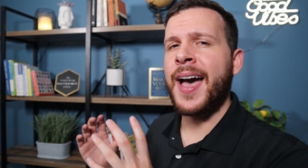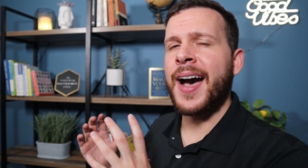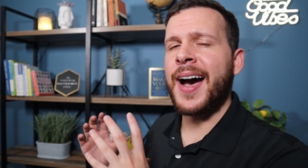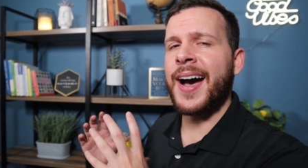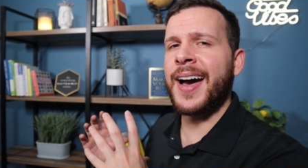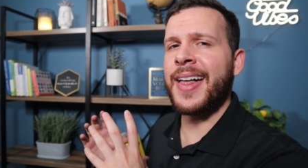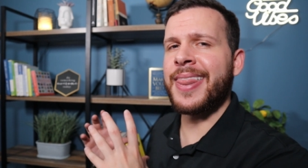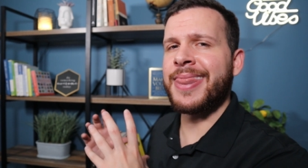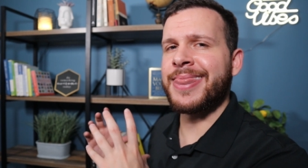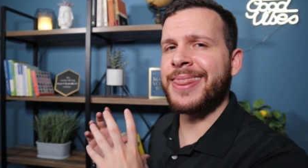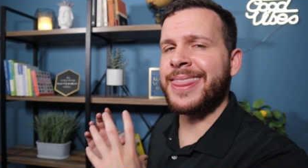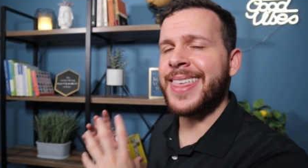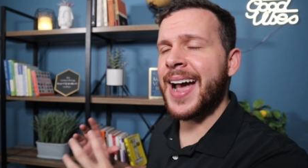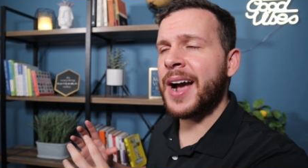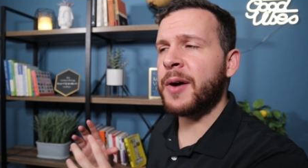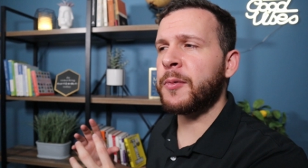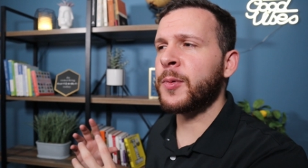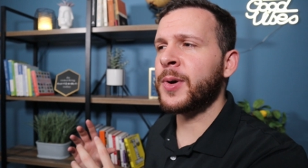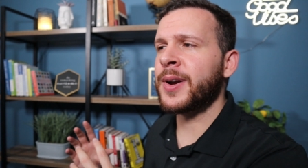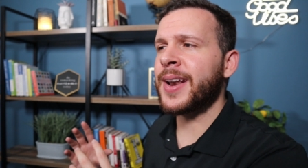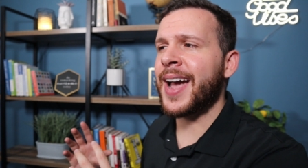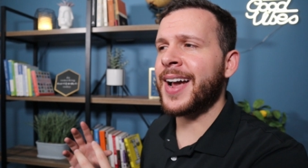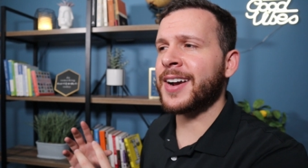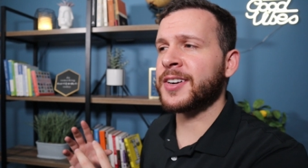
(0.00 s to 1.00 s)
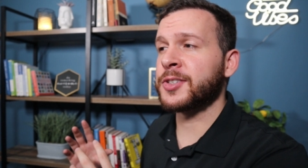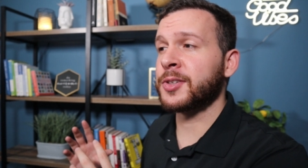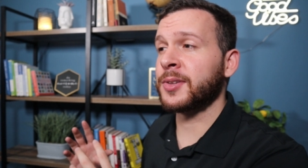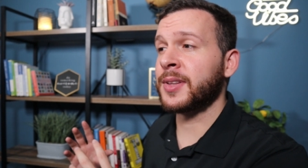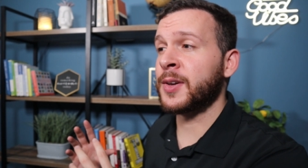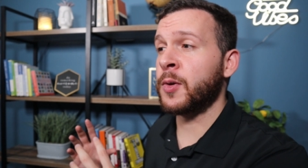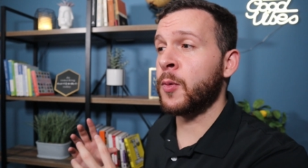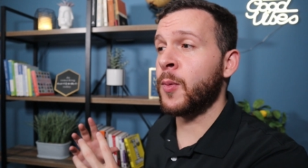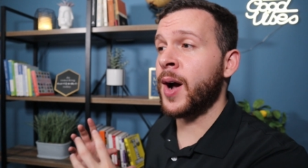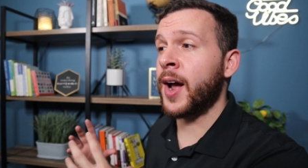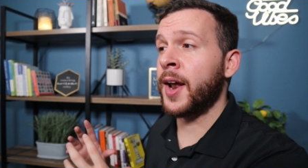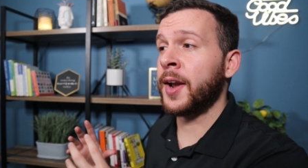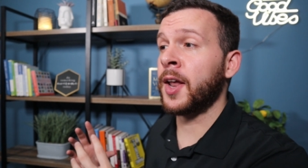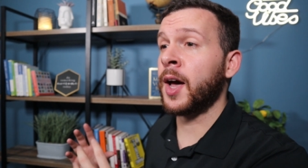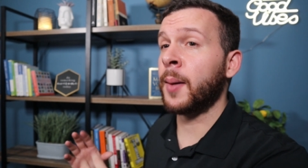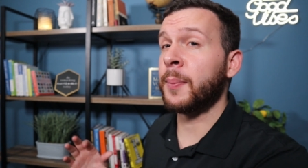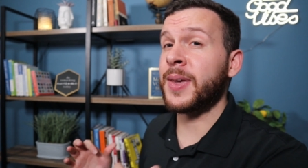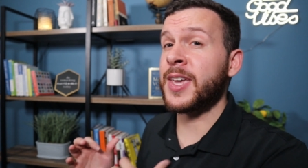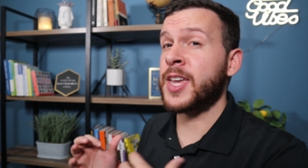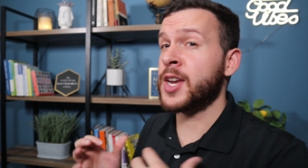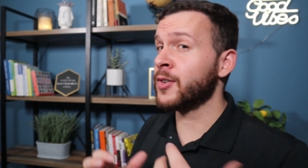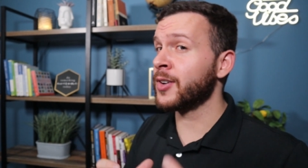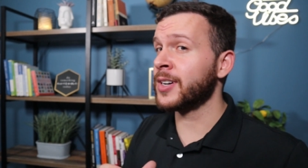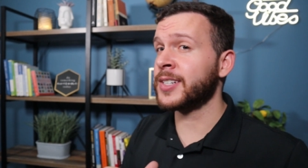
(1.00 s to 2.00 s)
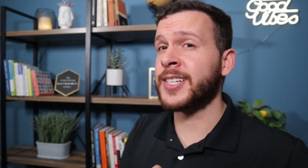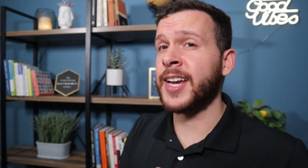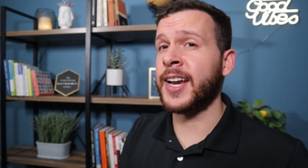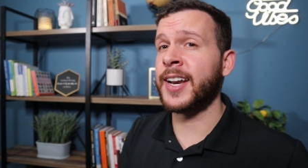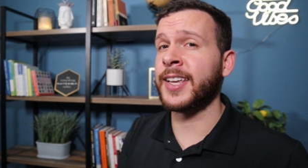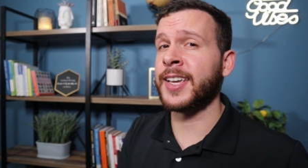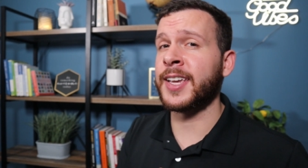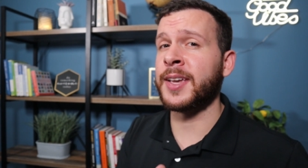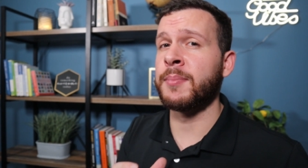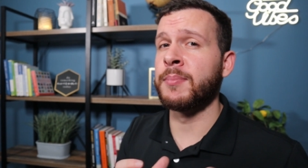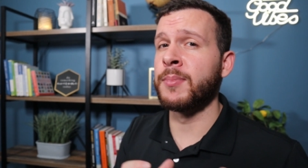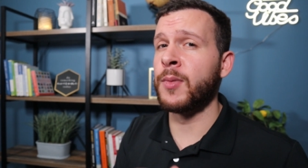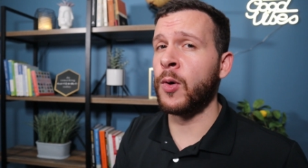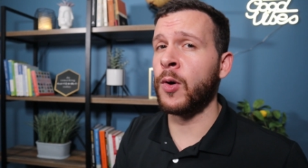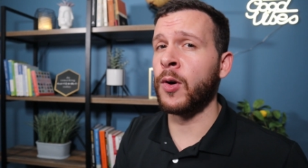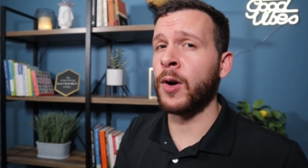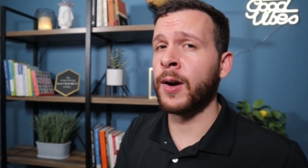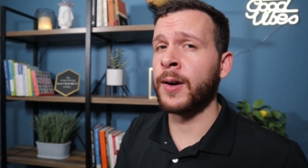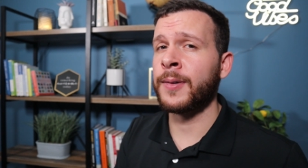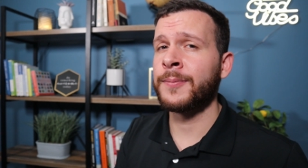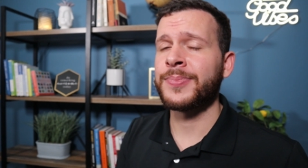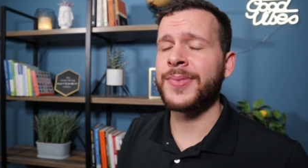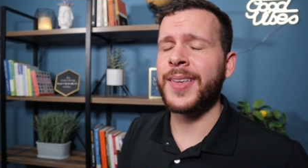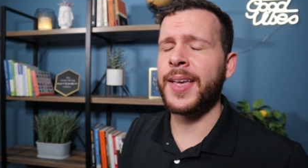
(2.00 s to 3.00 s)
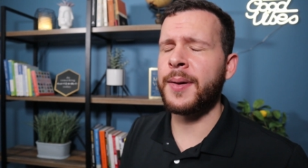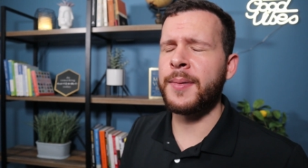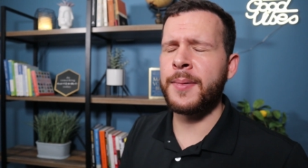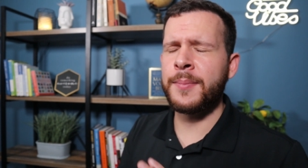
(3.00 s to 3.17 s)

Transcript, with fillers: Uh, that would actually wind up irritating him more.